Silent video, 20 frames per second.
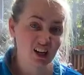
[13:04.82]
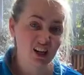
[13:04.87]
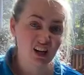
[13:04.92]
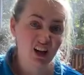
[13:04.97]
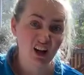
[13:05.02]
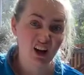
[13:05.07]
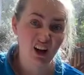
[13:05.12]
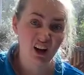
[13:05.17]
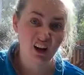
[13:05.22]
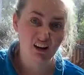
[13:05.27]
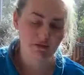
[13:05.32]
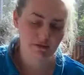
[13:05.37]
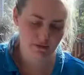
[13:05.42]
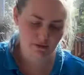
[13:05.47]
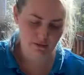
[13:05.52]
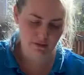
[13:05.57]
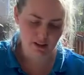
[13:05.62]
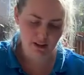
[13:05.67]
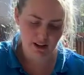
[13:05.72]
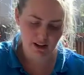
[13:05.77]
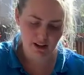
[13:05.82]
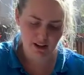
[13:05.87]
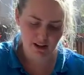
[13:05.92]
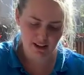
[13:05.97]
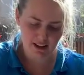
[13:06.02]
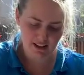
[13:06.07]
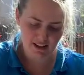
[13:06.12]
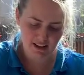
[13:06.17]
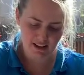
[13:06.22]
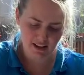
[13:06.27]
in half and then I
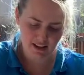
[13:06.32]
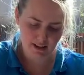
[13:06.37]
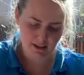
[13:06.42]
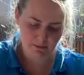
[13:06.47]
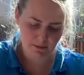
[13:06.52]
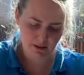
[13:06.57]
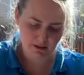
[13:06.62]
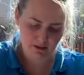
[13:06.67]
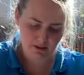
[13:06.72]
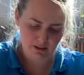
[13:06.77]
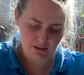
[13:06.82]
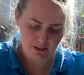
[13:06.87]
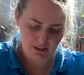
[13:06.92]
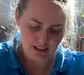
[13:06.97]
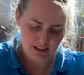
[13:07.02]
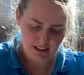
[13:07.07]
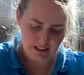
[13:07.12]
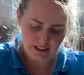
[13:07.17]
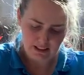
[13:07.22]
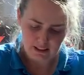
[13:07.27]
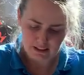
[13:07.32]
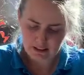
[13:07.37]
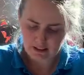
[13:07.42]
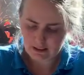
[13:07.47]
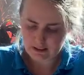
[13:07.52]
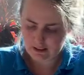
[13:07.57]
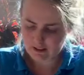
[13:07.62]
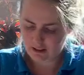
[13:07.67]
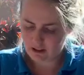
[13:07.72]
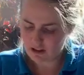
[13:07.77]
can stick them on.
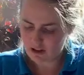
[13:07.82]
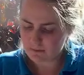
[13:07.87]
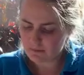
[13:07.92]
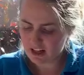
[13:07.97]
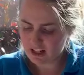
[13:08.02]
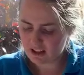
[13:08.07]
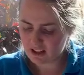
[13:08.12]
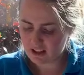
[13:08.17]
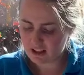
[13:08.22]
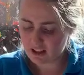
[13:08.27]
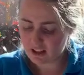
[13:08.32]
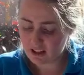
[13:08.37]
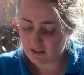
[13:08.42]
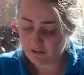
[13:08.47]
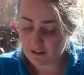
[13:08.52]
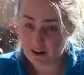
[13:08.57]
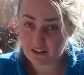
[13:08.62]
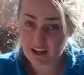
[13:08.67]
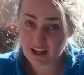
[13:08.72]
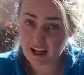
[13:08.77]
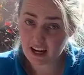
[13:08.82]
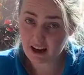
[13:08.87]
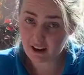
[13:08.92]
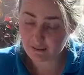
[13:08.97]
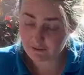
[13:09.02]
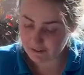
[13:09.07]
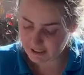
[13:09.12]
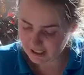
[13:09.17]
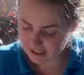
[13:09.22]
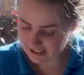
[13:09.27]
Use my scissors very
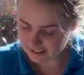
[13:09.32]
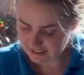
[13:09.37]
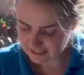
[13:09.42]
carefully.